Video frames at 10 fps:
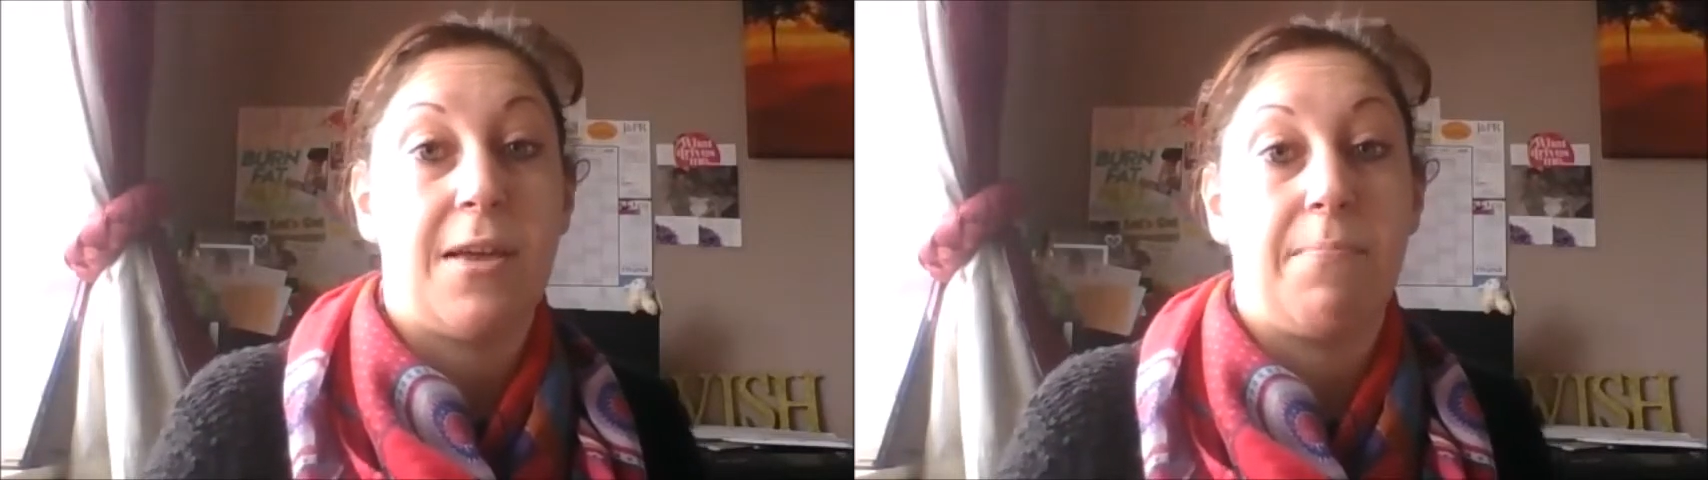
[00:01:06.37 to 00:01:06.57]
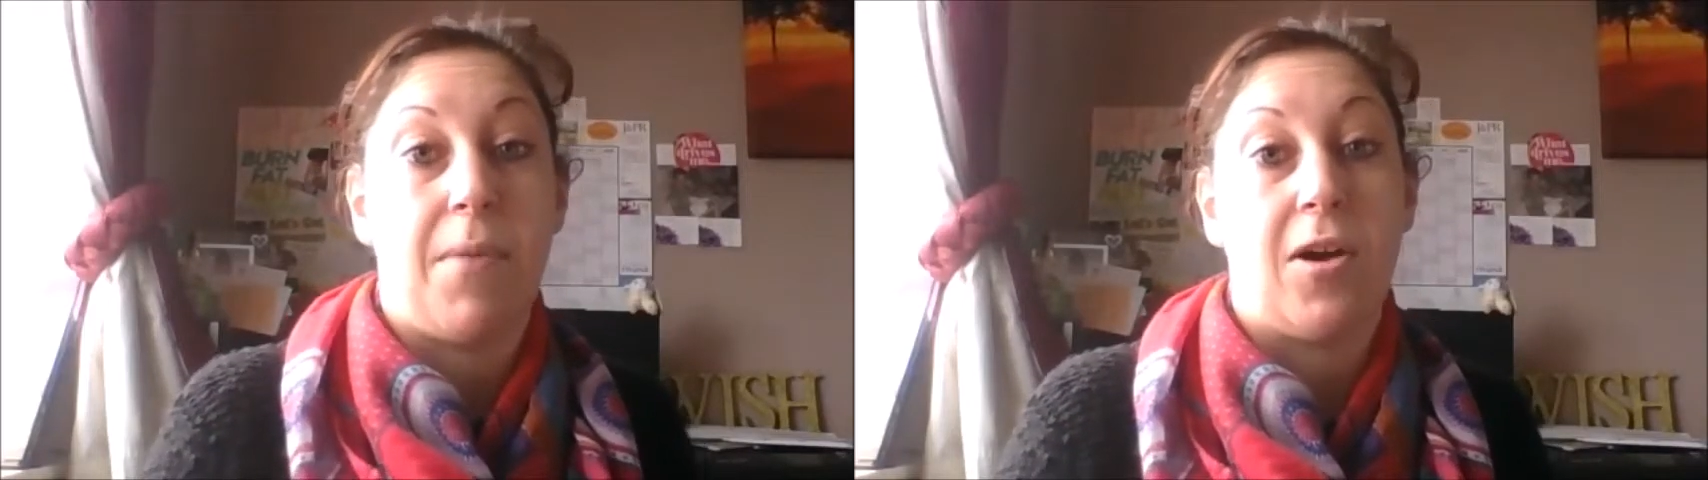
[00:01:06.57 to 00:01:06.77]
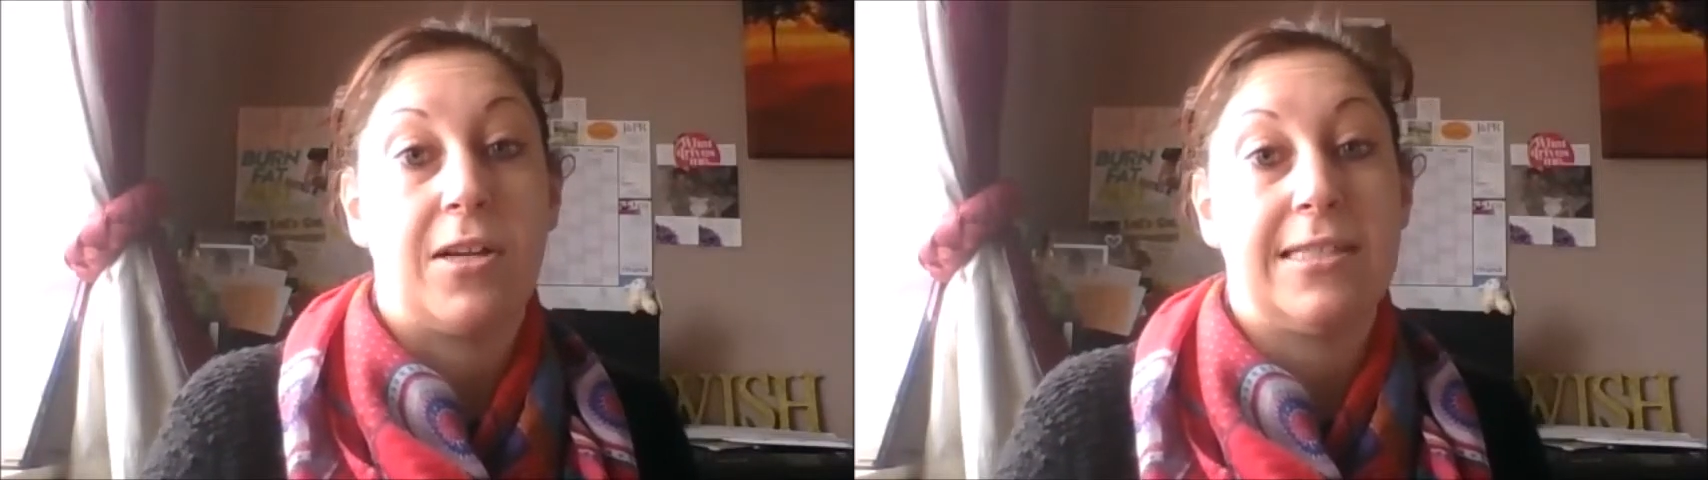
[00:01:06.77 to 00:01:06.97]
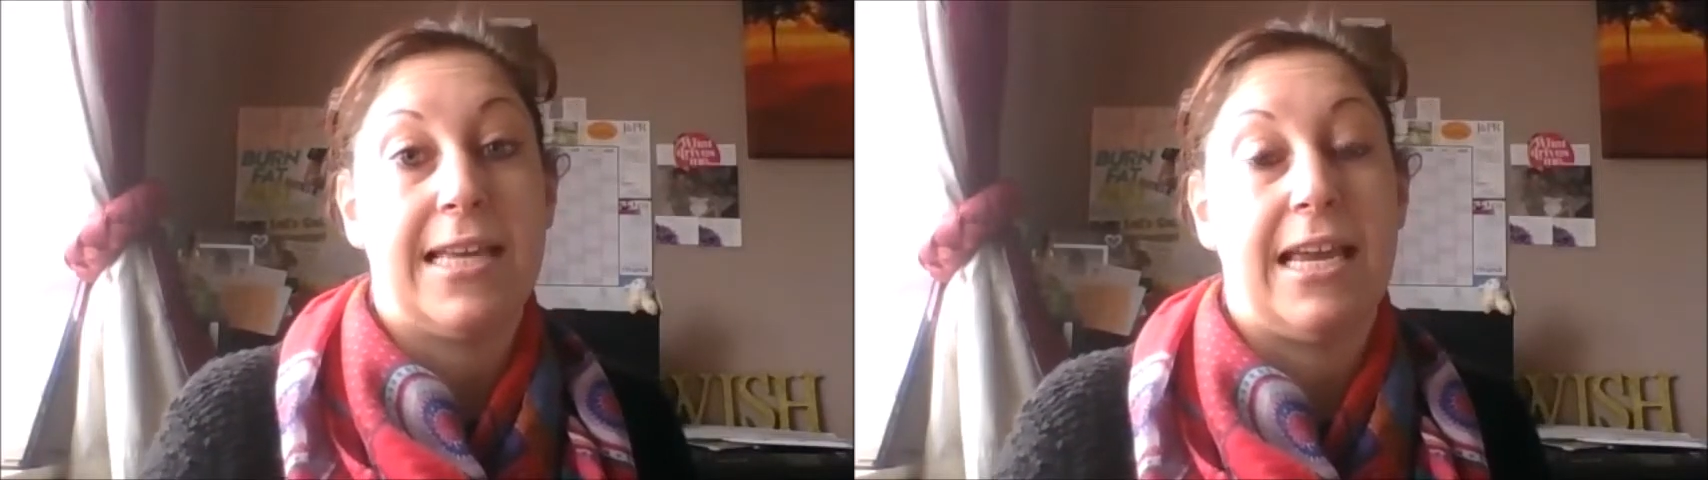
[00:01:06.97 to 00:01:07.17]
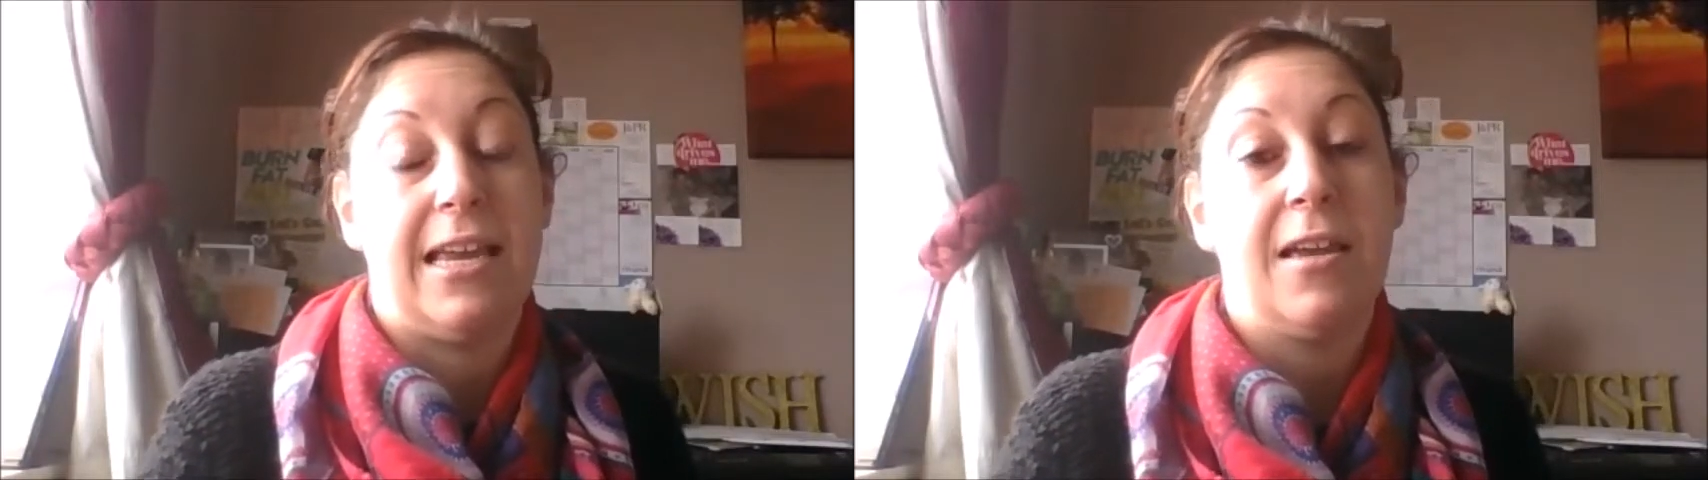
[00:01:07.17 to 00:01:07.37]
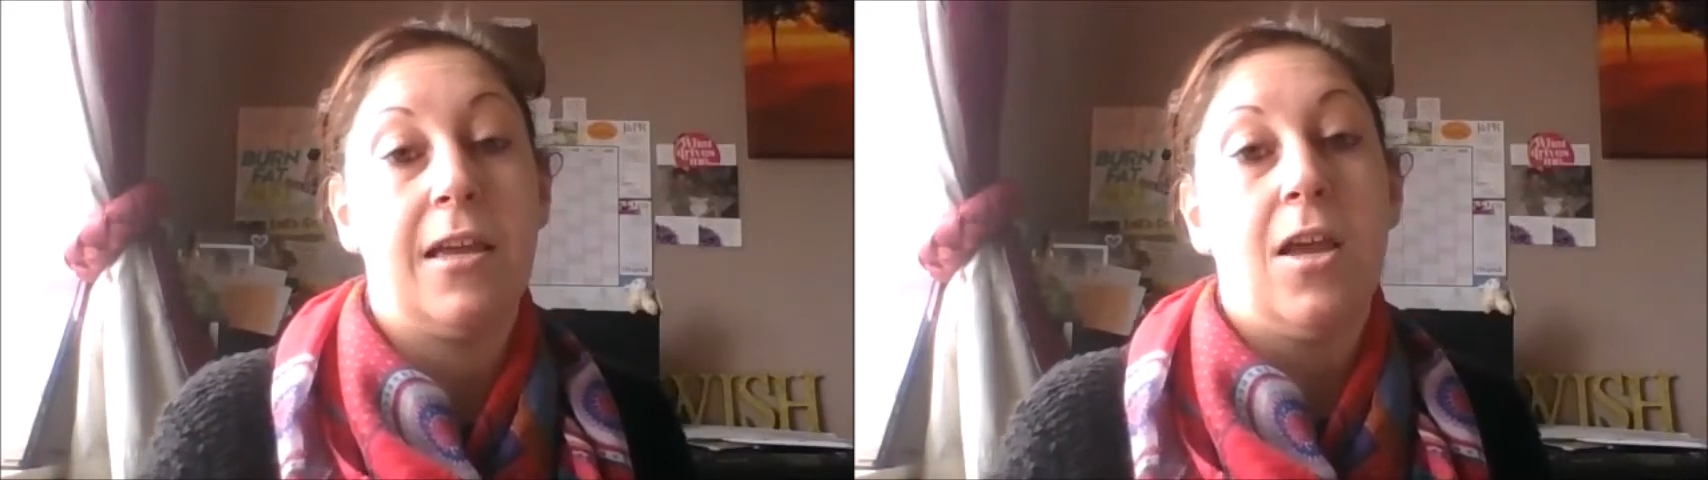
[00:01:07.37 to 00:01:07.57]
and marketing